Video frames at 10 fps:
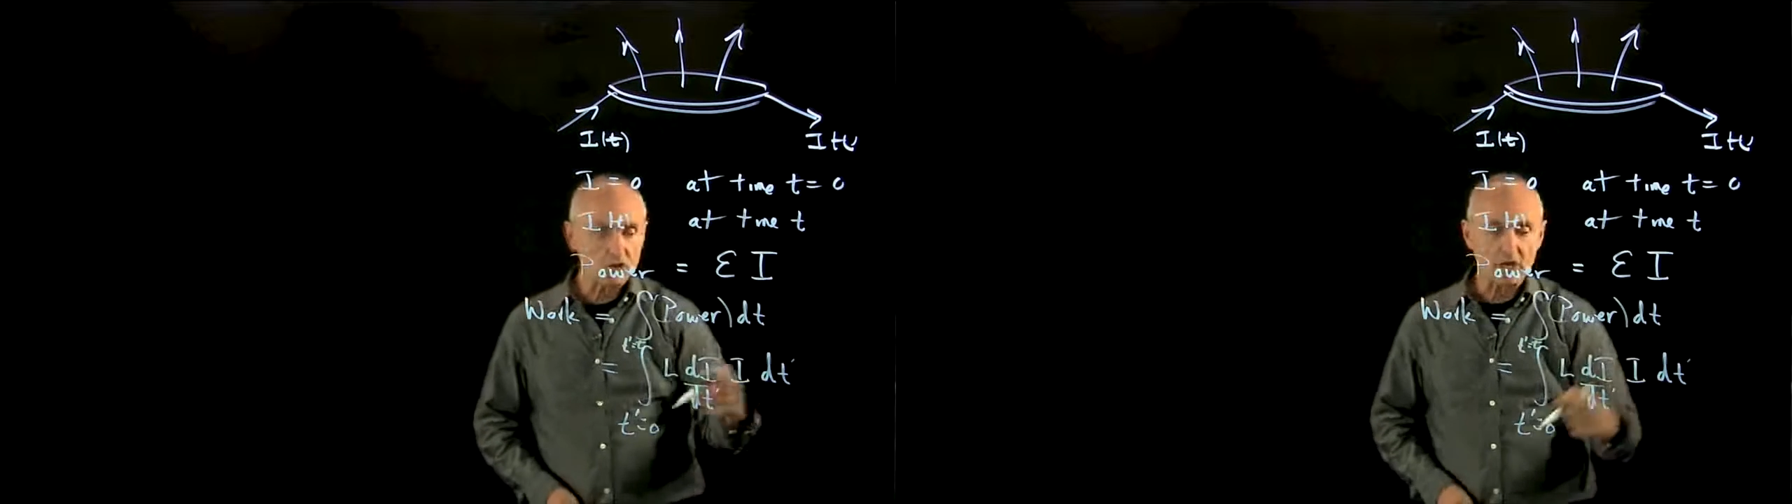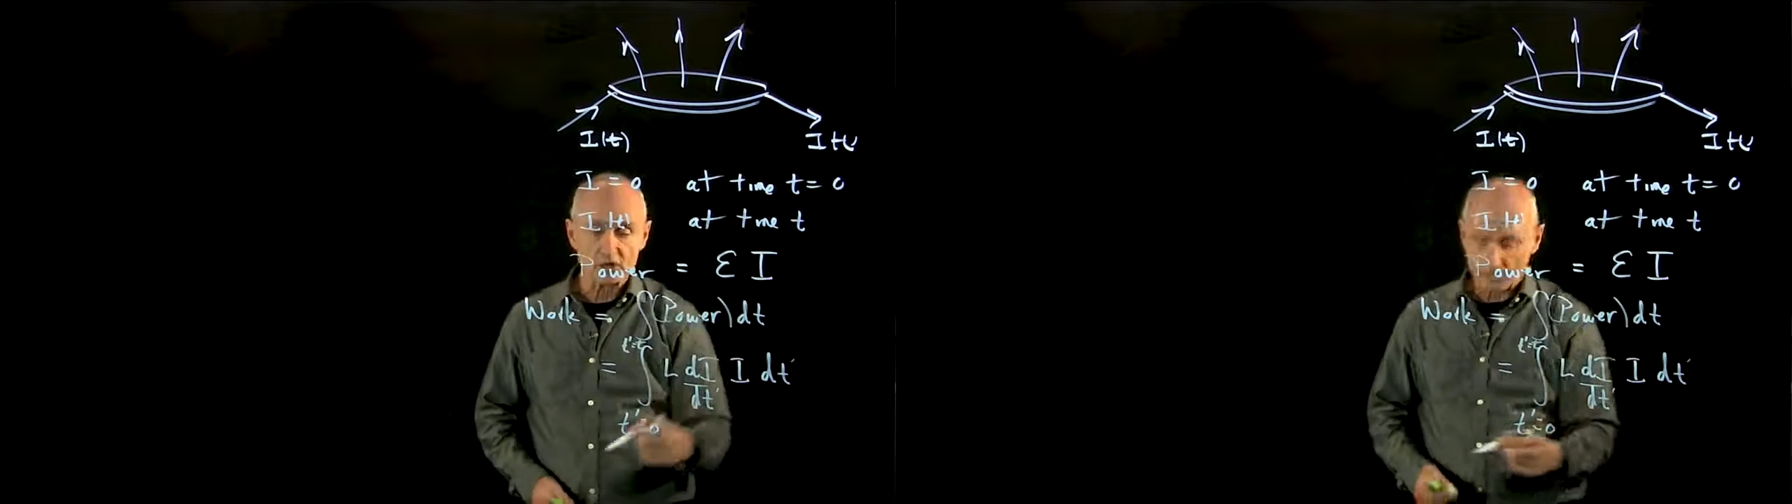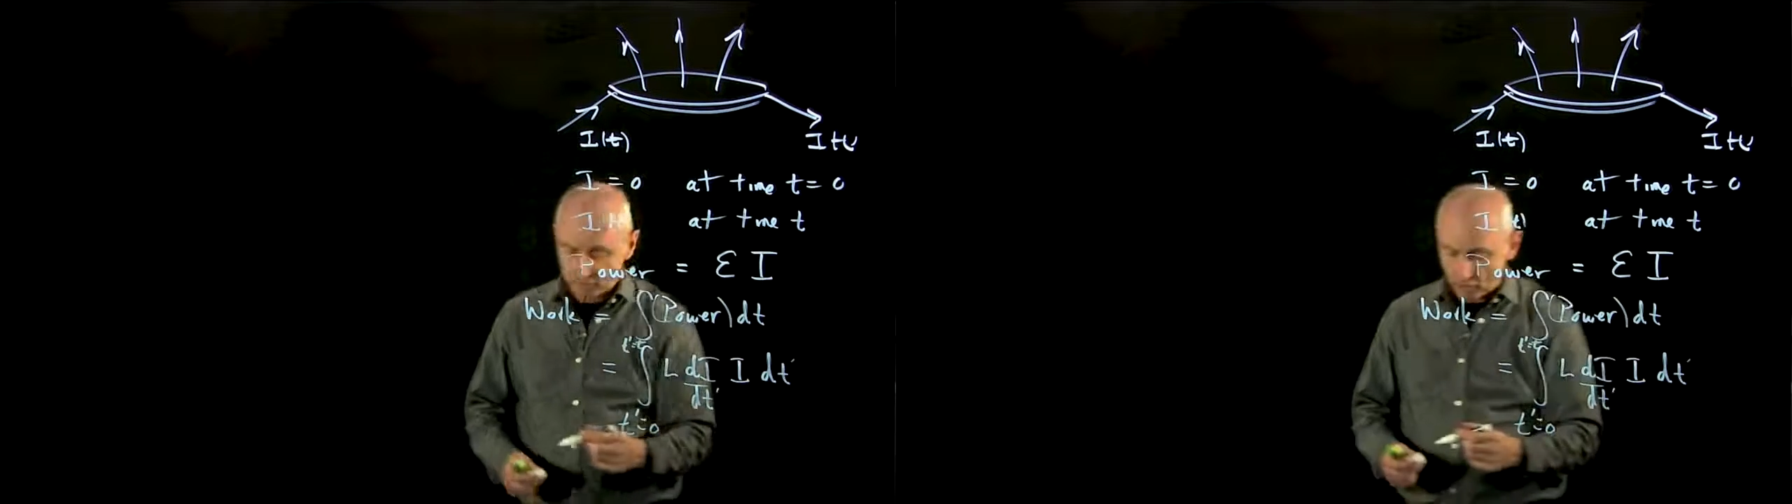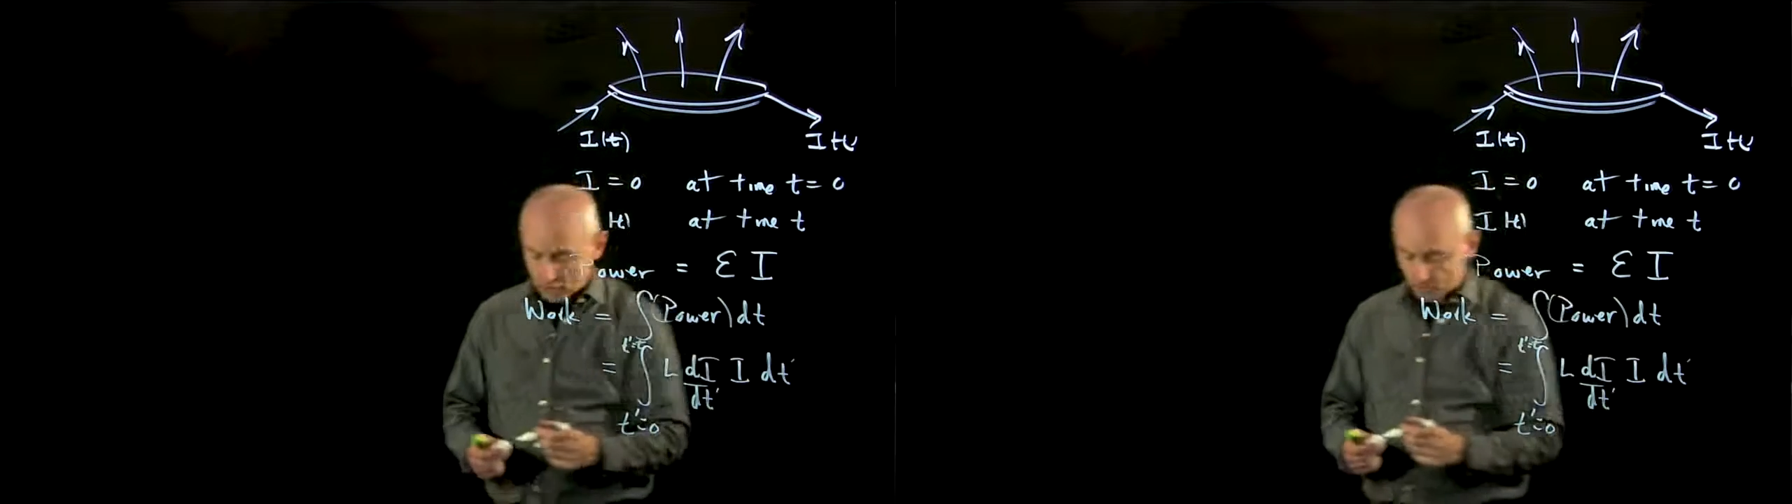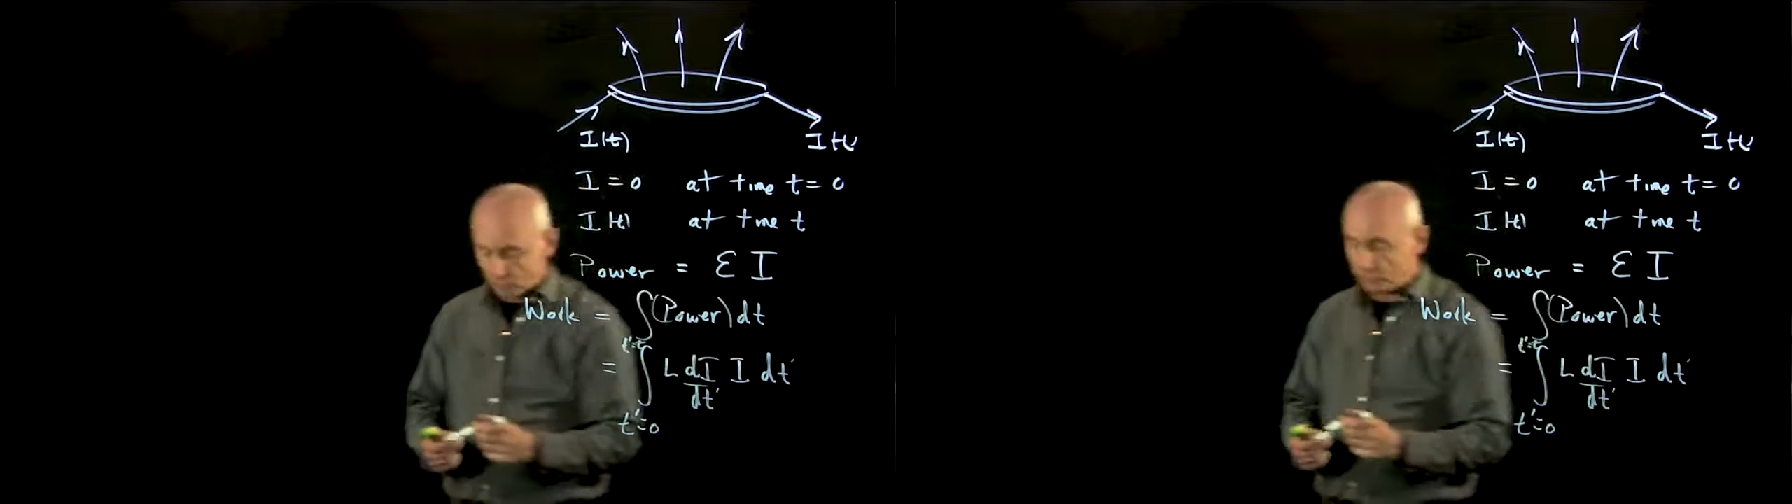changing
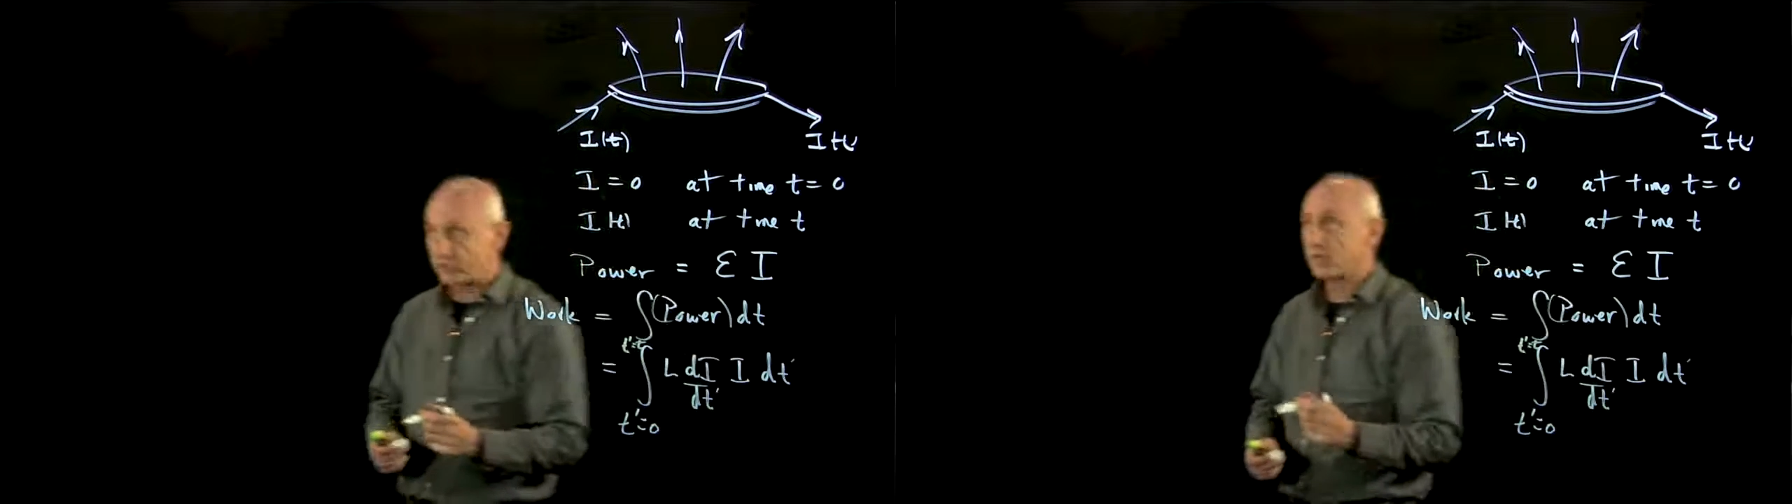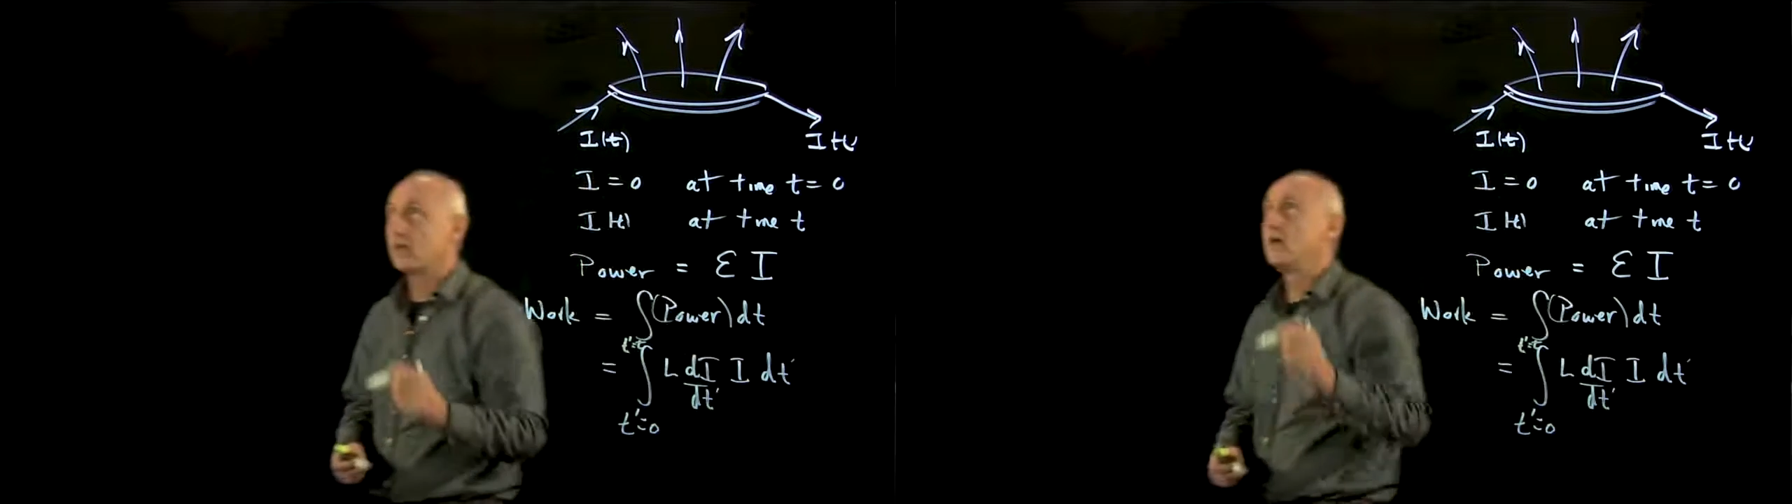variables.